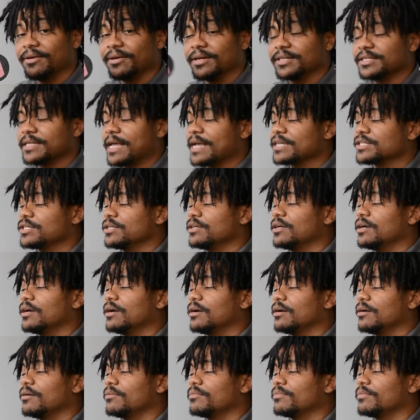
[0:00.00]
is actually
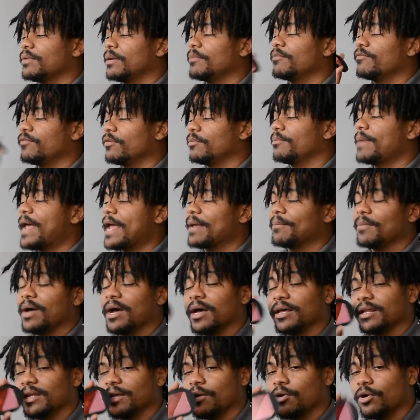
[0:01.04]
for
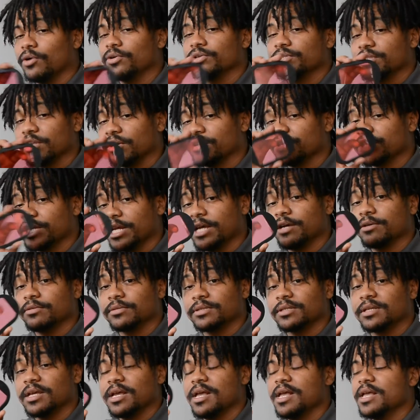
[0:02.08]
MagMod. It holds their
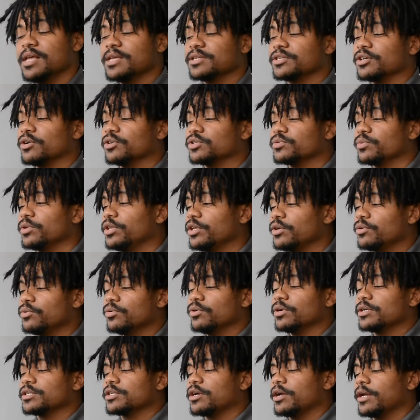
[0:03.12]
gels, so it's really cool
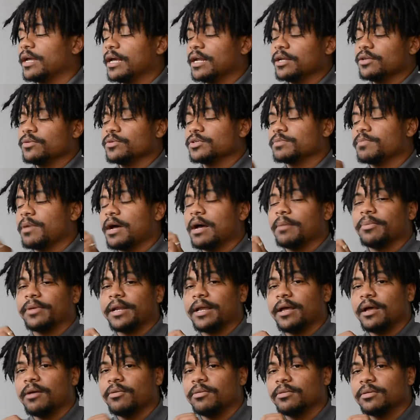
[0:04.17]
because all you got to do is pop it
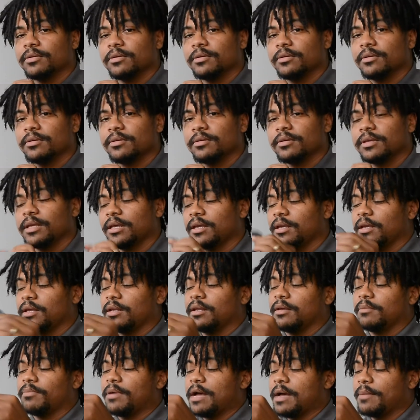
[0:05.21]
out and
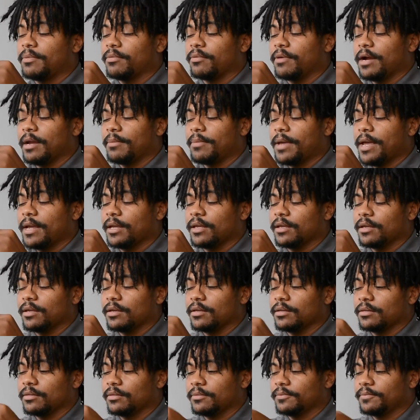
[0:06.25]
then pop it right back
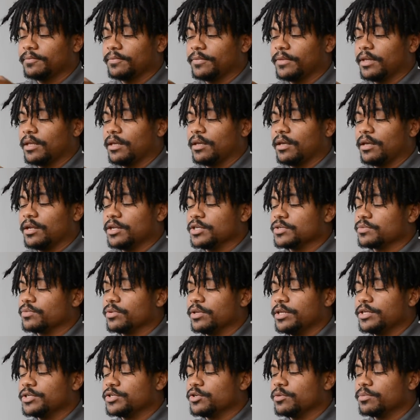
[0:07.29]
in, and it's
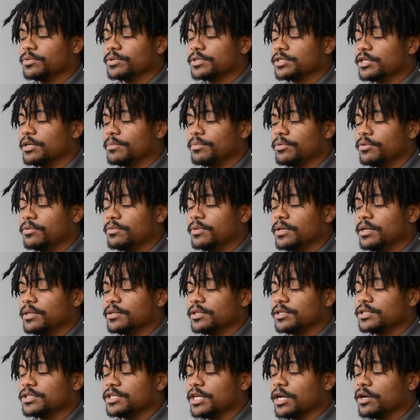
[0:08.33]
really super simple. The
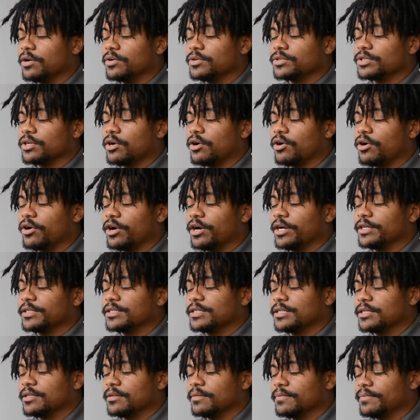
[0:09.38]
gels aren't